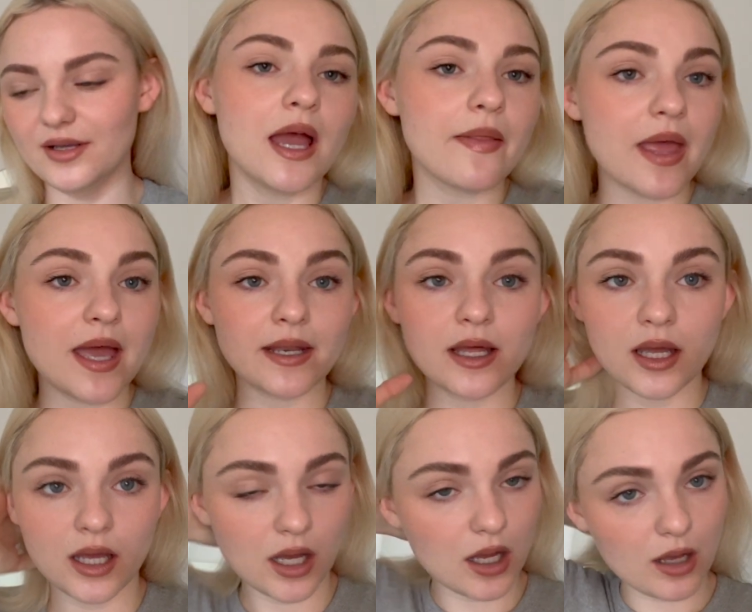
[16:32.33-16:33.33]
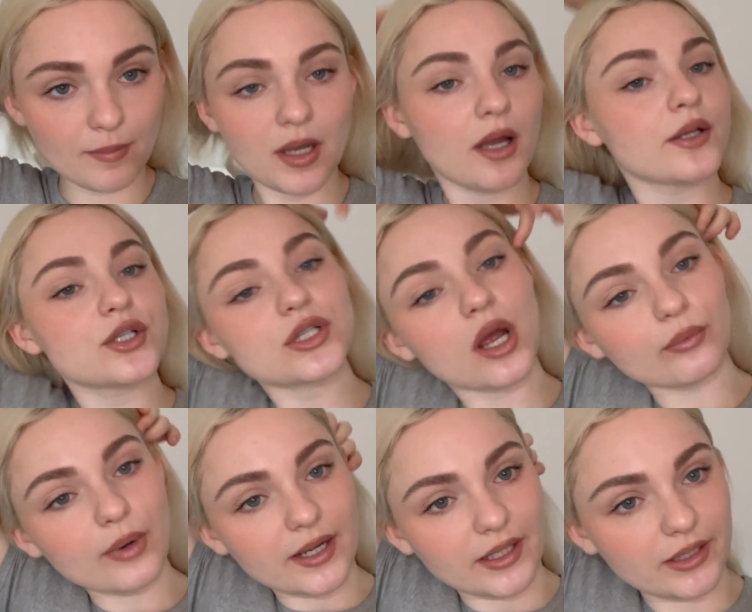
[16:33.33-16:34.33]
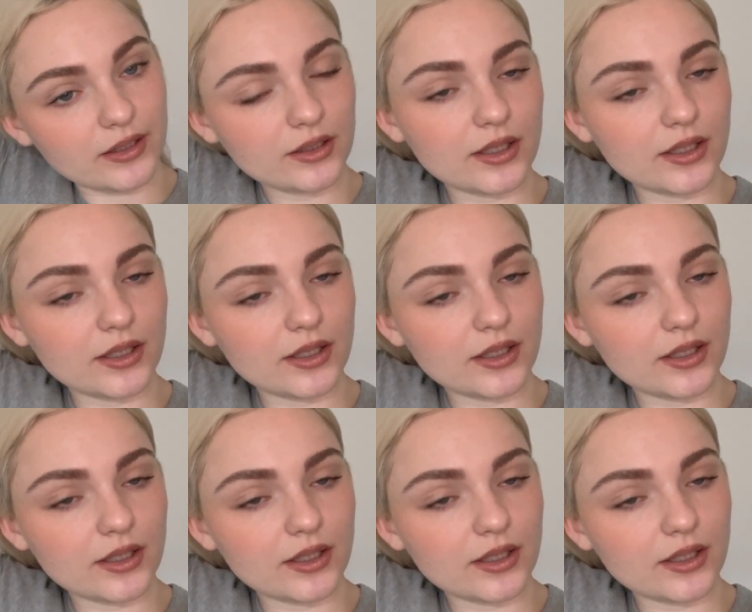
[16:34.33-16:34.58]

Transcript: And then um, I just got ready.